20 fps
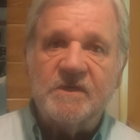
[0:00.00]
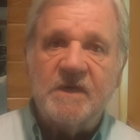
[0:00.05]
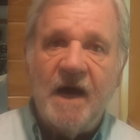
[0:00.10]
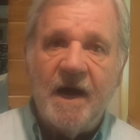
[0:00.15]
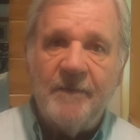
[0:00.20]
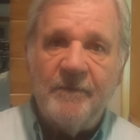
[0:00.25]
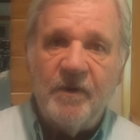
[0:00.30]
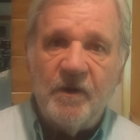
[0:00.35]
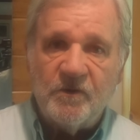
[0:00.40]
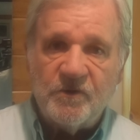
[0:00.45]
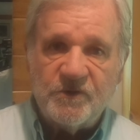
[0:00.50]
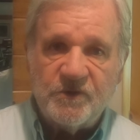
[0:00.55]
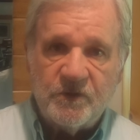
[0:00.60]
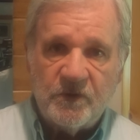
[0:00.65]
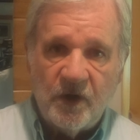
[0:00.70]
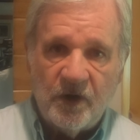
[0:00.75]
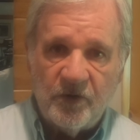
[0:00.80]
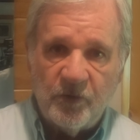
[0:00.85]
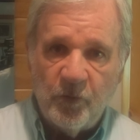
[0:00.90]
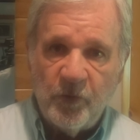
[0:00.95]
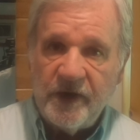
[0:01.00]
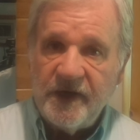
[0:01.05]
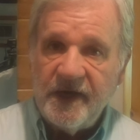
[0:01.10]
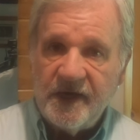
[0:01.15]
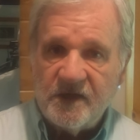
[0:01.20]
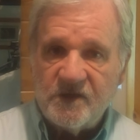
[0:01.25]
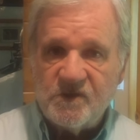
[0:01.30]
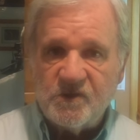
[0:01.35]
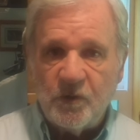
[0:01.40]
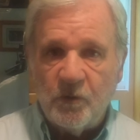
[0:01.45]
composter on
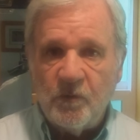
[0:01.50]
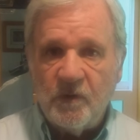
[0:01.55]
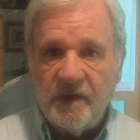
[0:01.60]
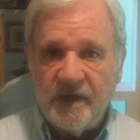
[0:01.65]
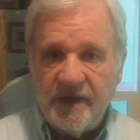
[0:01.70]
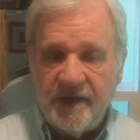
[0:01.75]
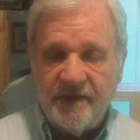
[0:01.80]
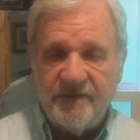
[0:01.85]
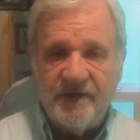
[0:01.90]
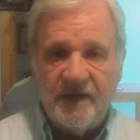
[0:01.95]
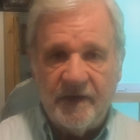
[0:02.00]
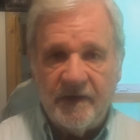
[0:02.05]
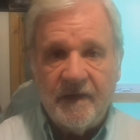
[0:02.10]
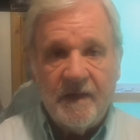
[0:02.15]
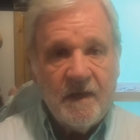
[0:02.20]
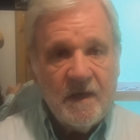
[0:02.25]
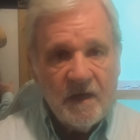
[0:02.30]
weekends only and then